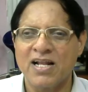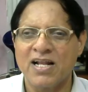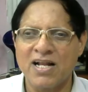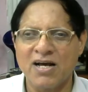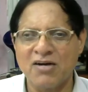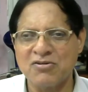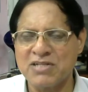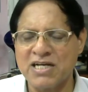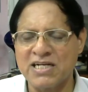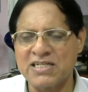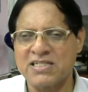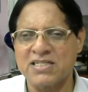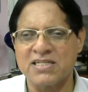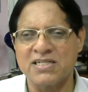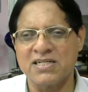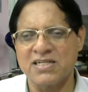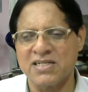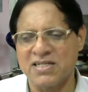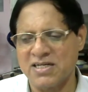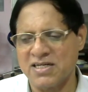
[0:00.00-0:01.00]
now that
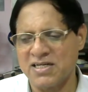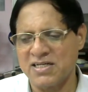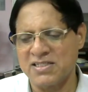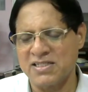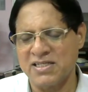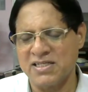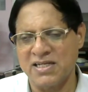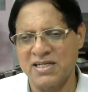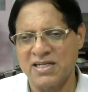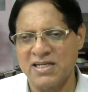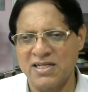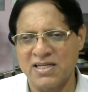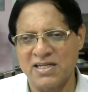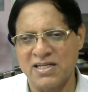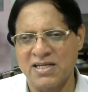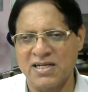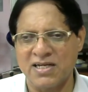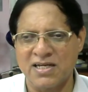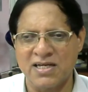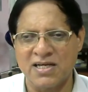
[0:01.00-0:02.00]

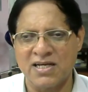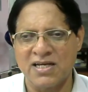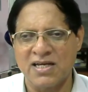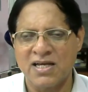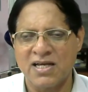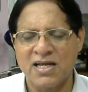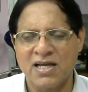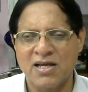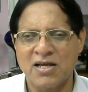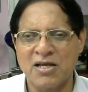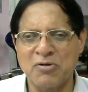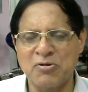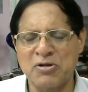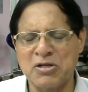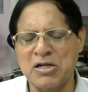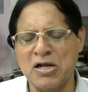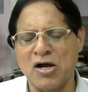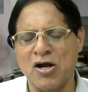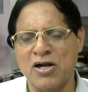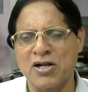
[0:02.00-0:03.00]
the
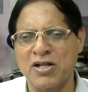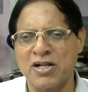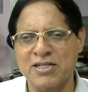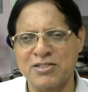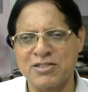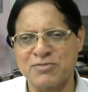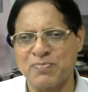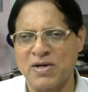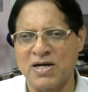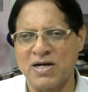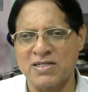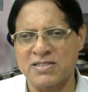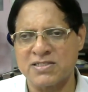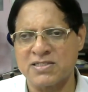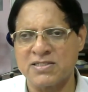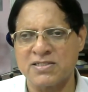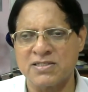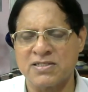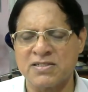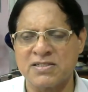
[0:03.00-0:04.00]
order is
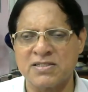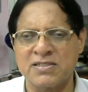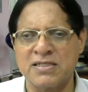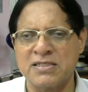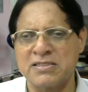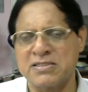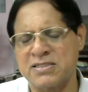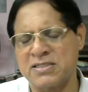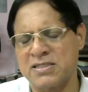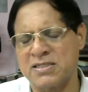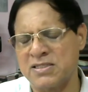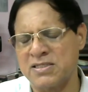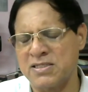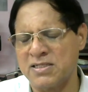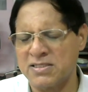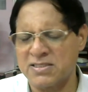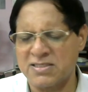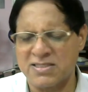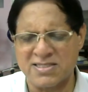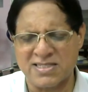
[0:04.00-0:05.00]
passed, this
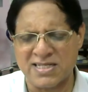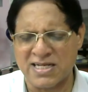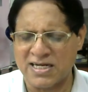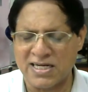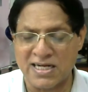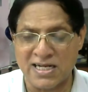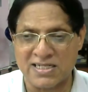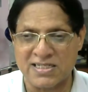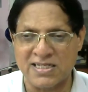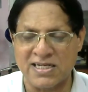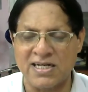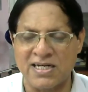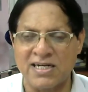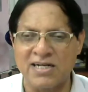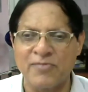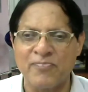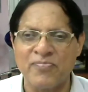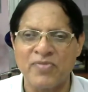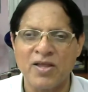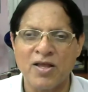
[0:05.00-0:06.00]
is
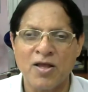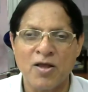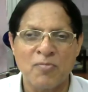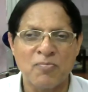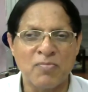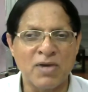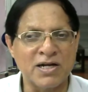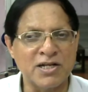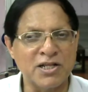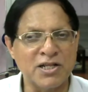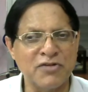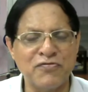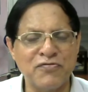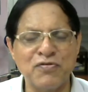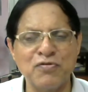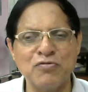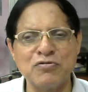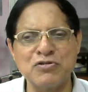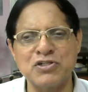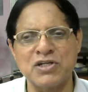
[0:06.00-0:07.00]
conducted, but in
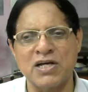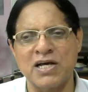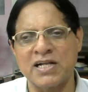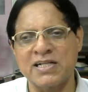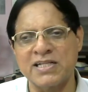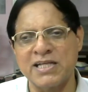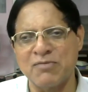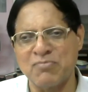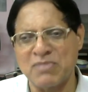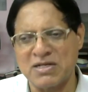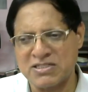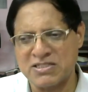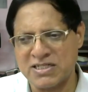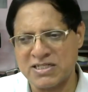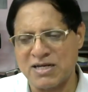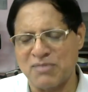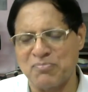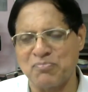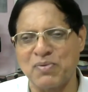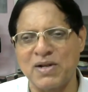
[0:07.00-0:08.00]
future, they must
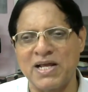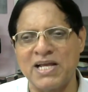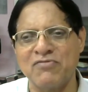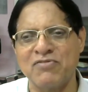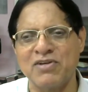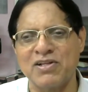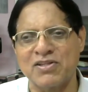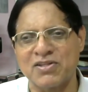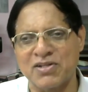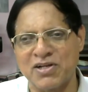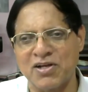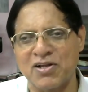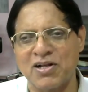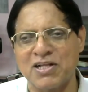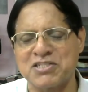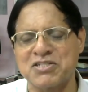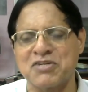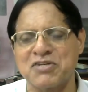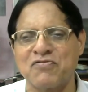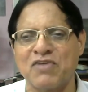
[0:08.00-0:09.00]
comply with
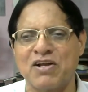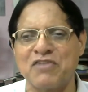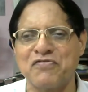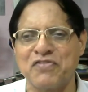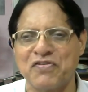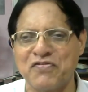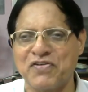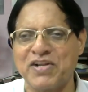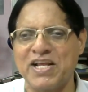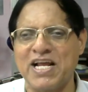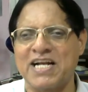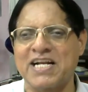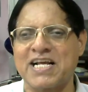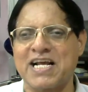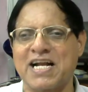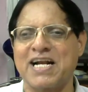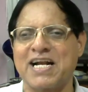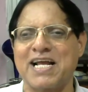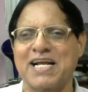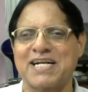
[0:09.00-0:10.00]
Regulation 150 and
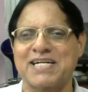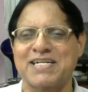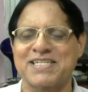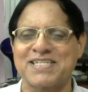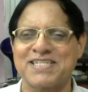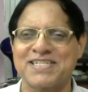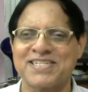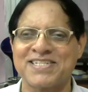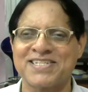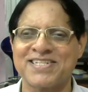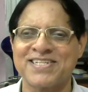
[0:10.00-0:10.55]
conduct.